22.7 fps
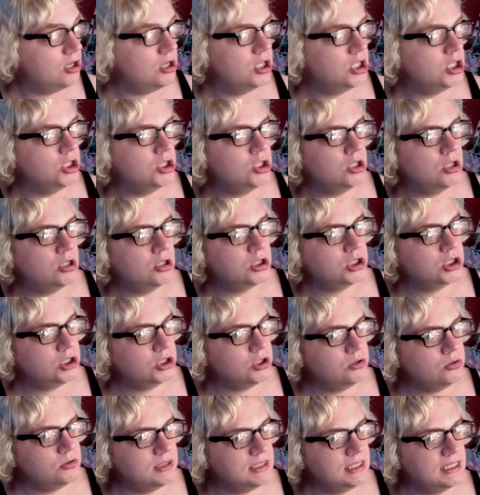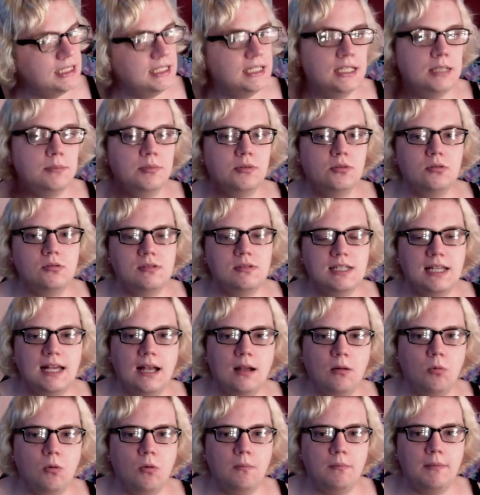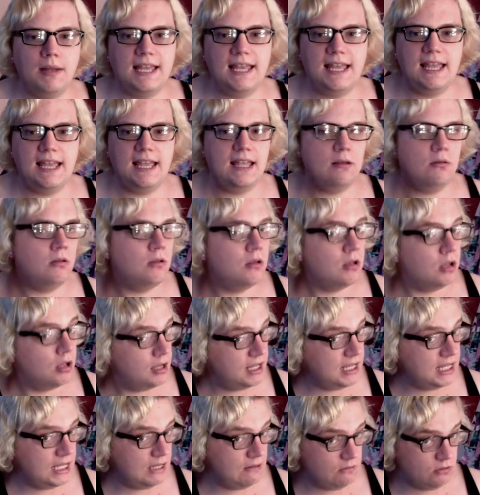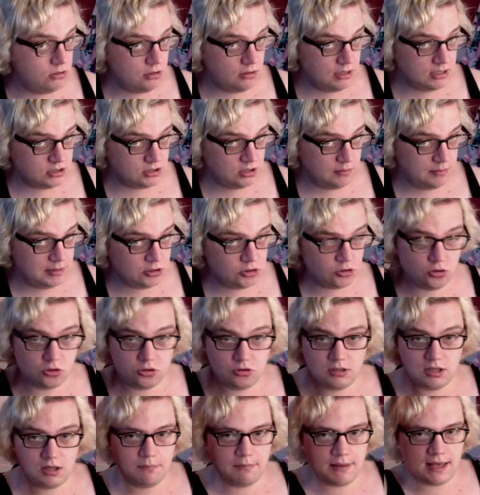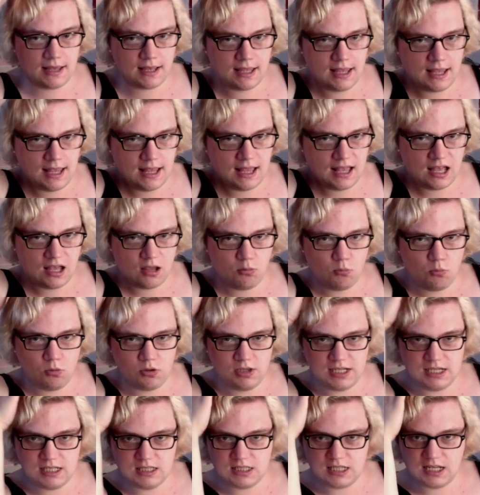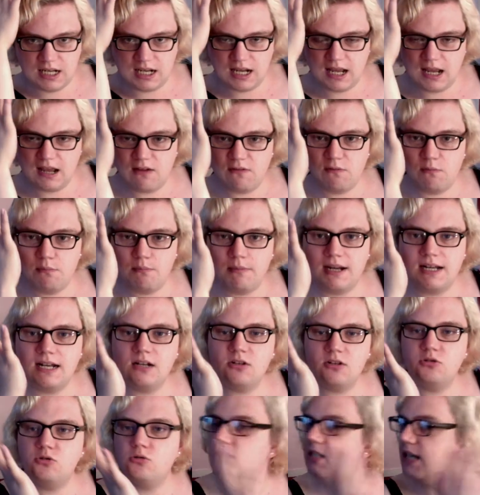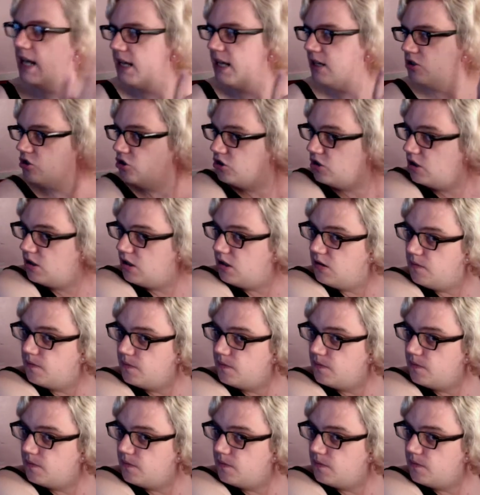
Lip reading: not use heat, because I want my hair even though it's going to be shorter at the back, I want it to have my natural texture,